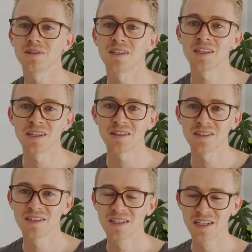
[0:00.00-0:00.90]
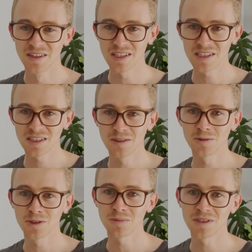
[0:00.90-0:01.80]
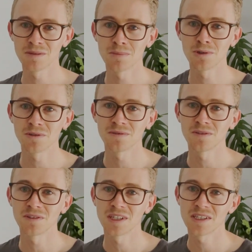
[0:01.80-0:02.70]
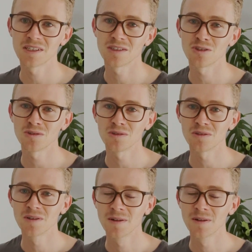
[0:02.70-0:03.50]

And this group is important for us to